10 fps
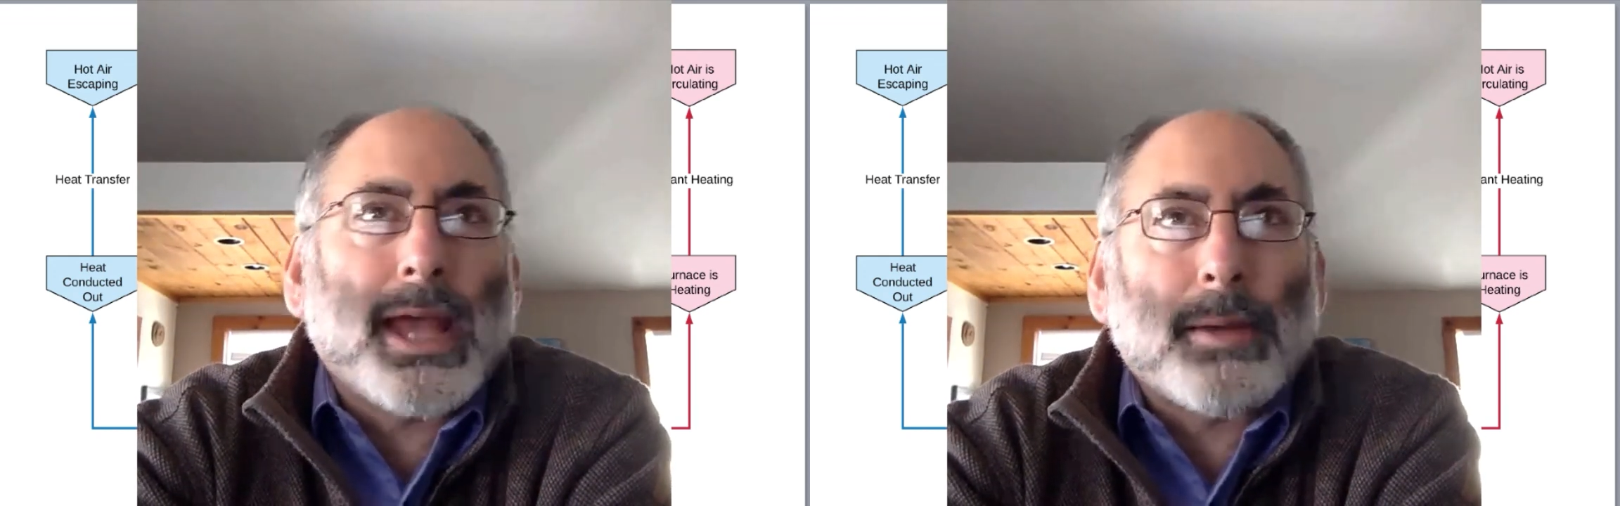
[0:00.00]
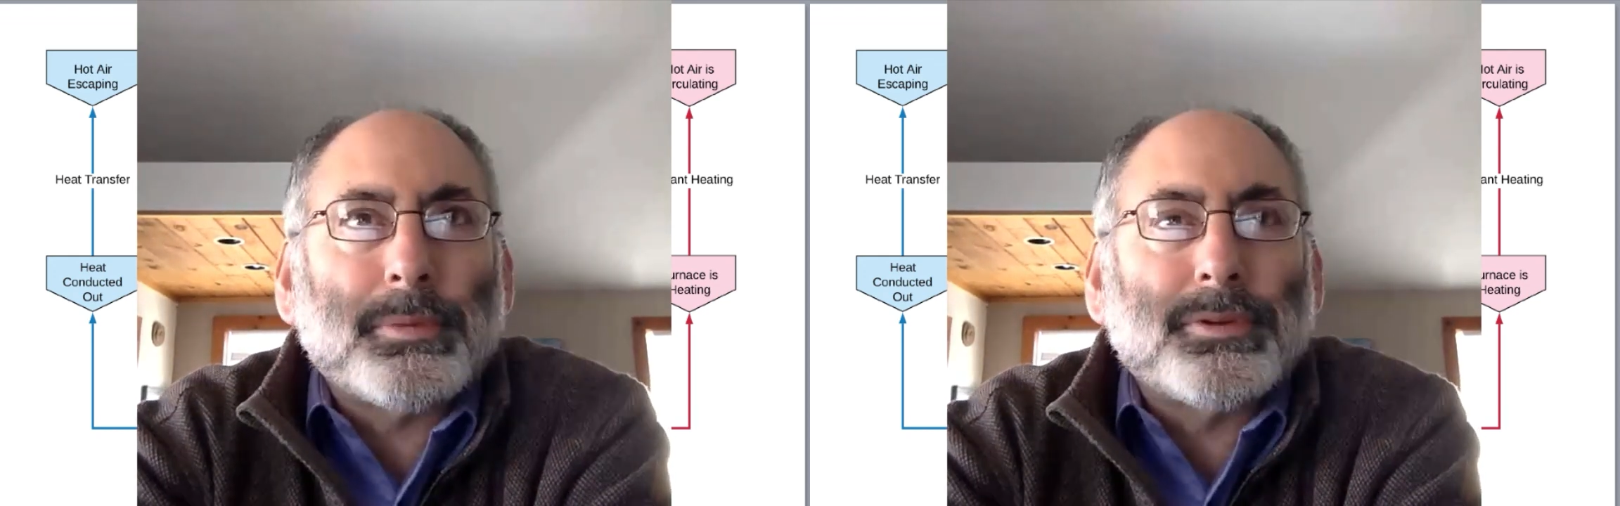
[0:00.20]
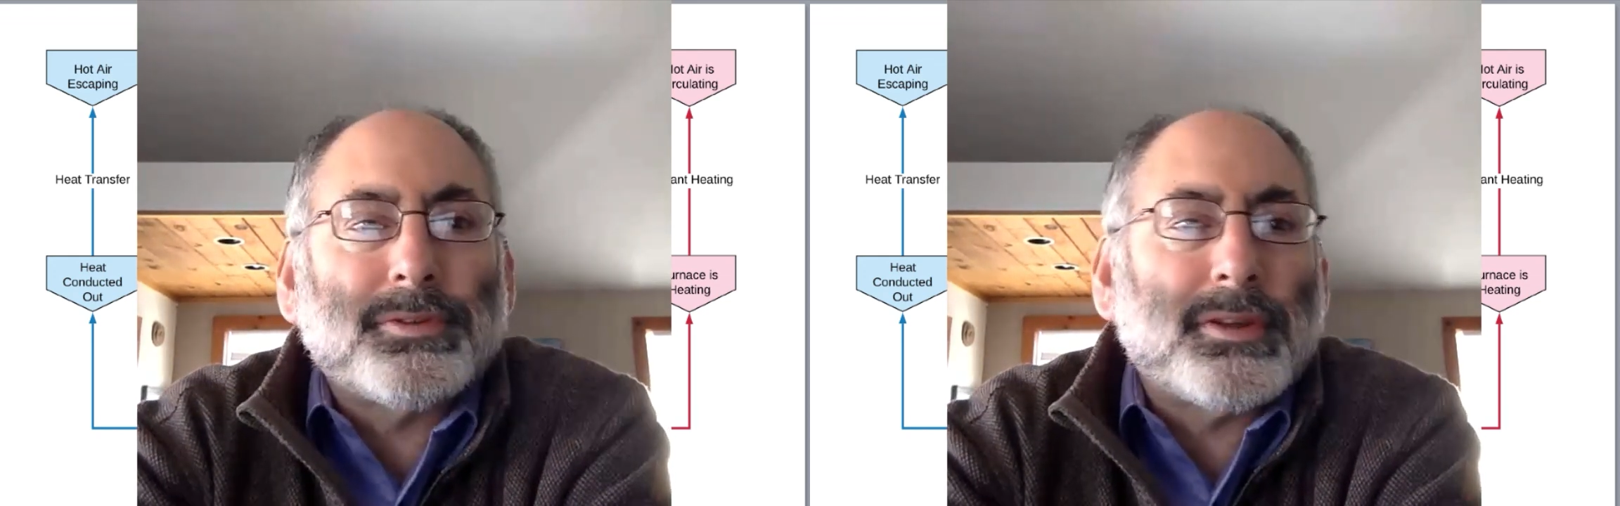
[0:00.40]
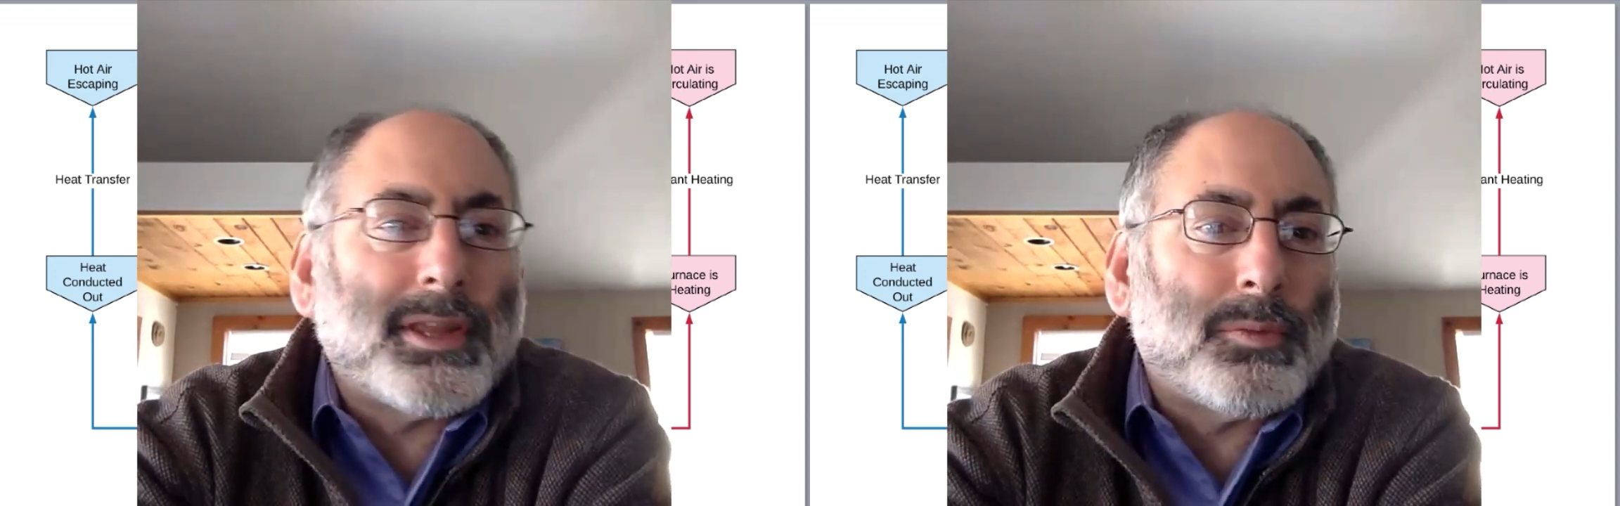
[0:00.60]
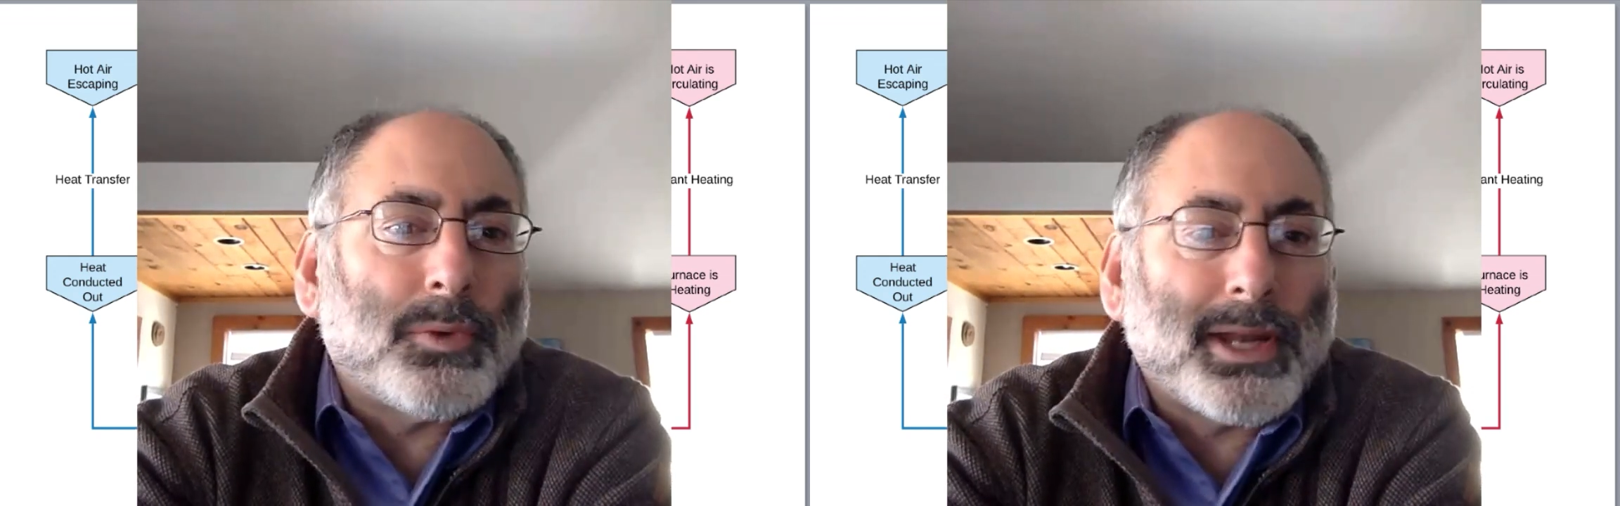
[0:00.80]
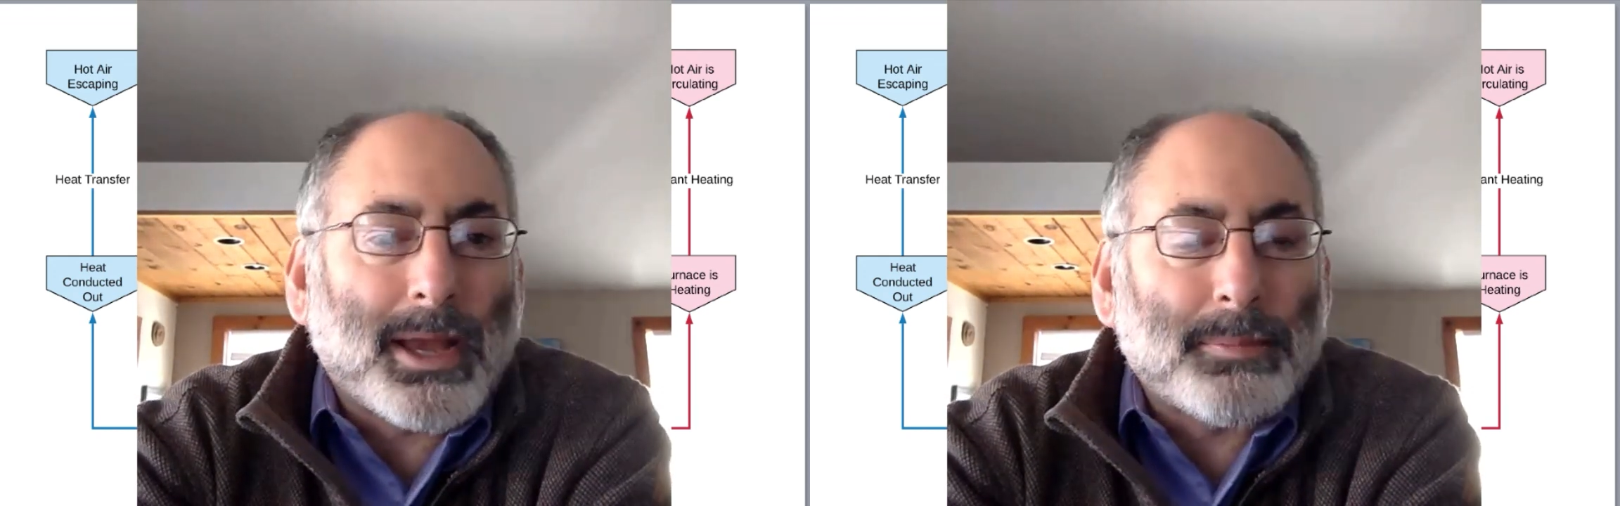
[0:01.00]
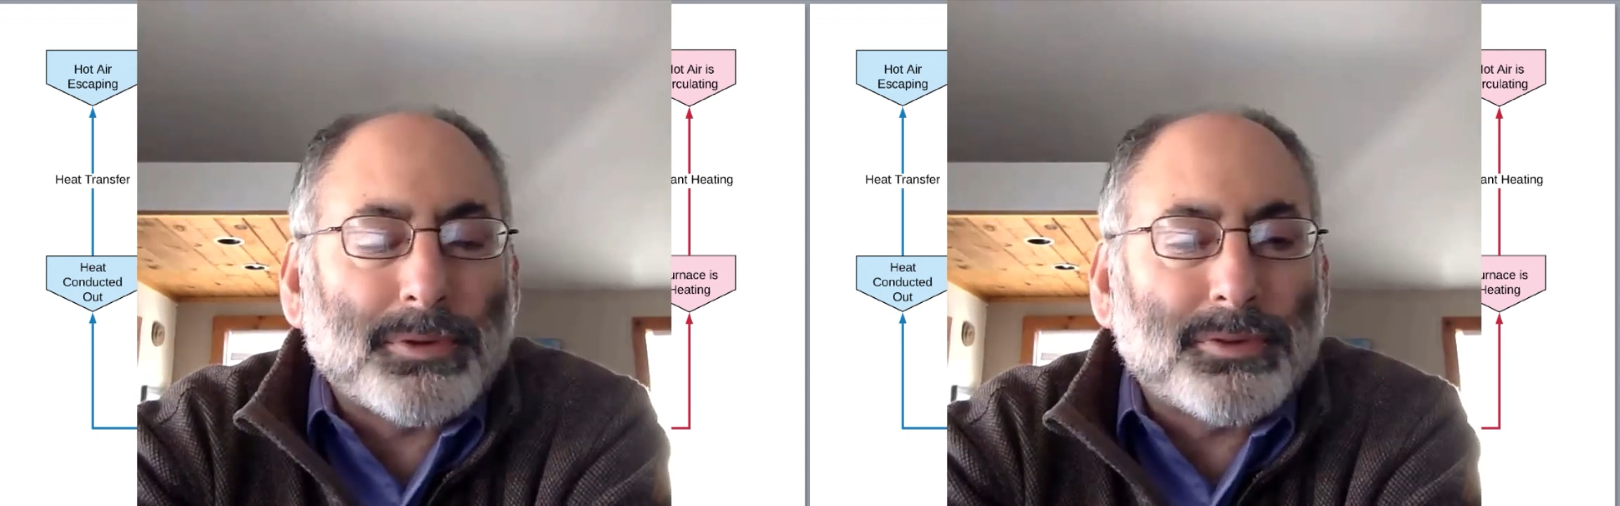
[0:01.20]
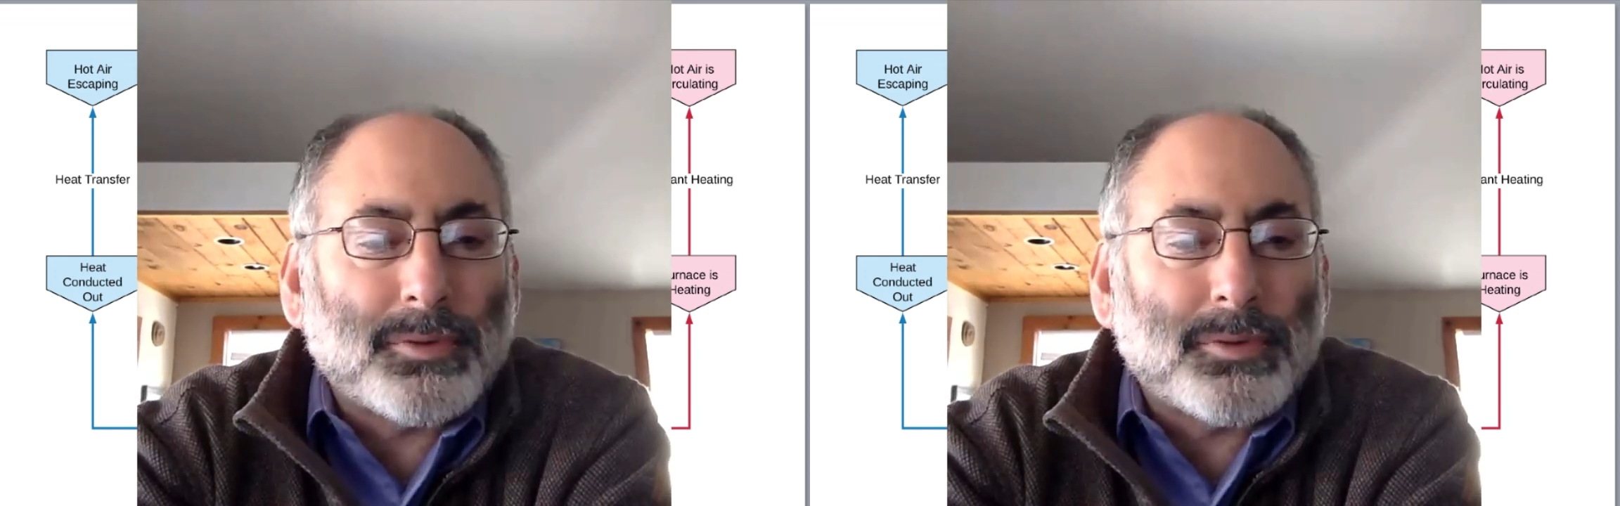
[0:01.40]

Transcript: happens, and then what happens,